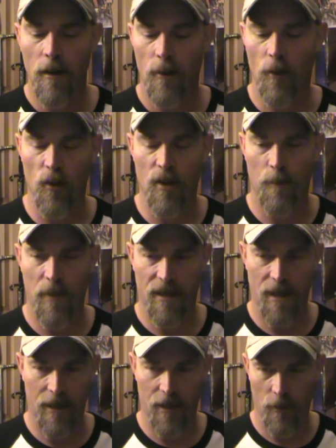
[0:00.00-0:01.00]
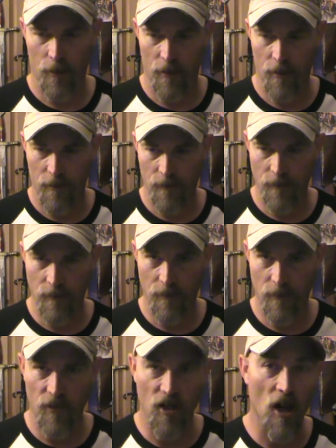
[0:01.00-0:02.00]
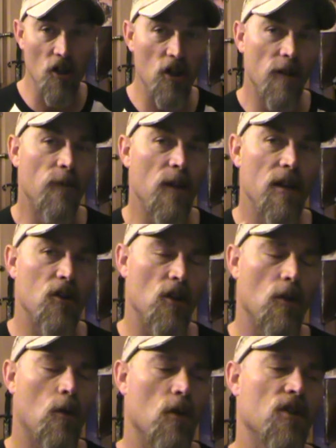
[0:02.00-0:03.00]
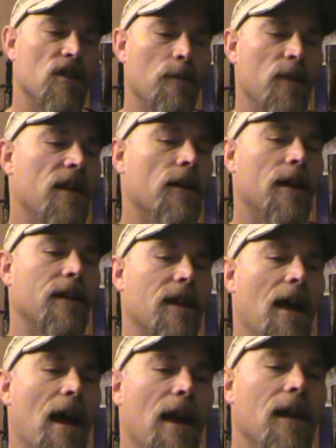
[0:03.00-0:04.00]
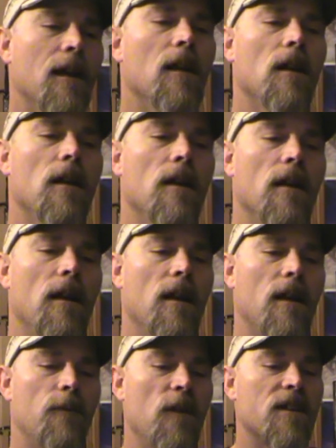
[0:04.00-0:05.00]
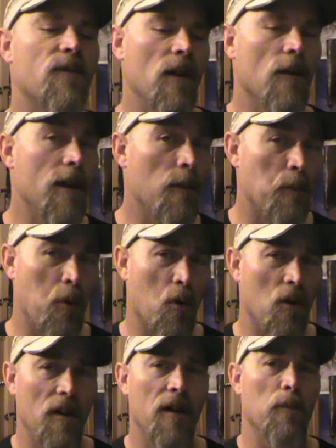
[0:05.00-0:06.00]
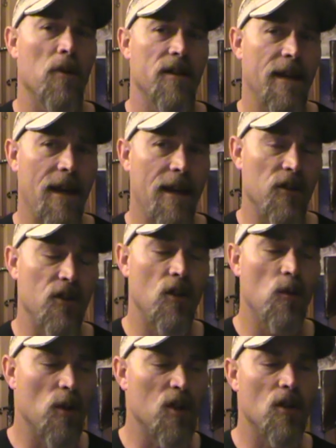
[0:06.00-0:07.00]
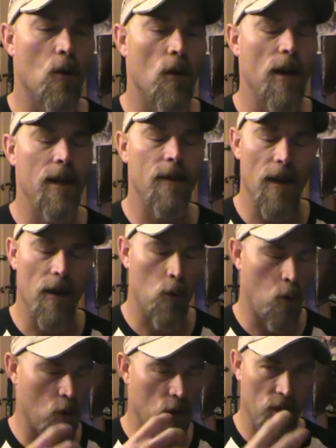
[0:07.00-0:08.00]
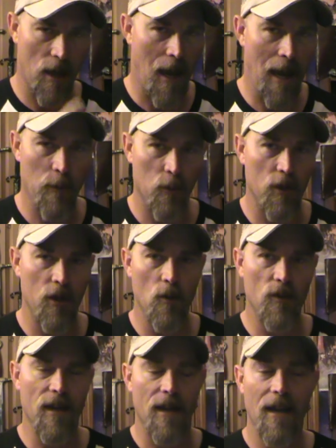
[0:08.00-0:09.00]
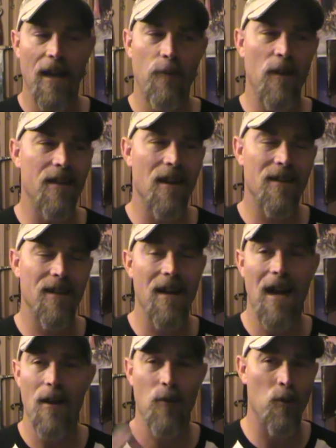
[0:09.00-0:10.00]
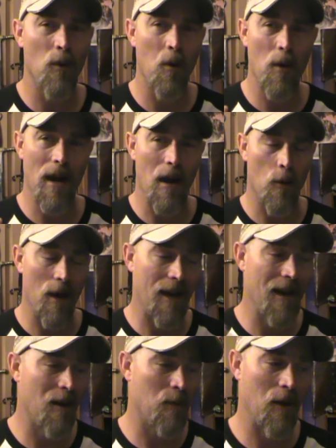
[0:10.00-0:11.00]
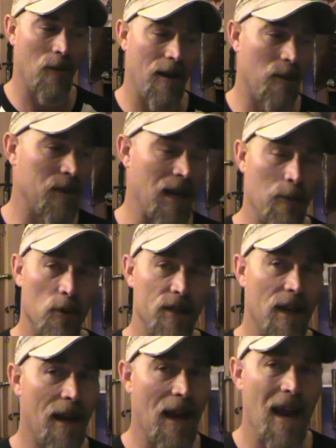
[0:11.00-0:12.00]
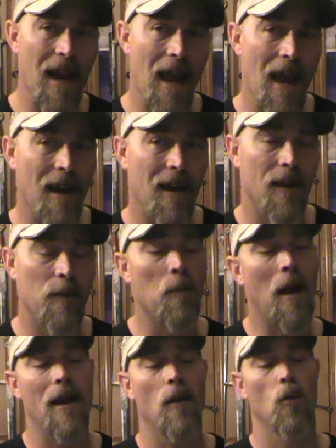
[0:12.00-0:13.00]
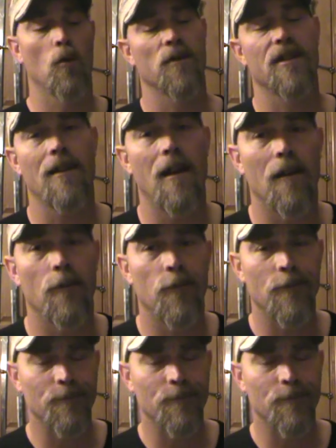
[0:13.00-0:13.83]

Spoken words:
there's a particular dungeon feature or something like that. If it's very important, pertains to the story, then of course I will use it. If it doesn't, I throw it out, I get out my random tables, and I add in my own stuff,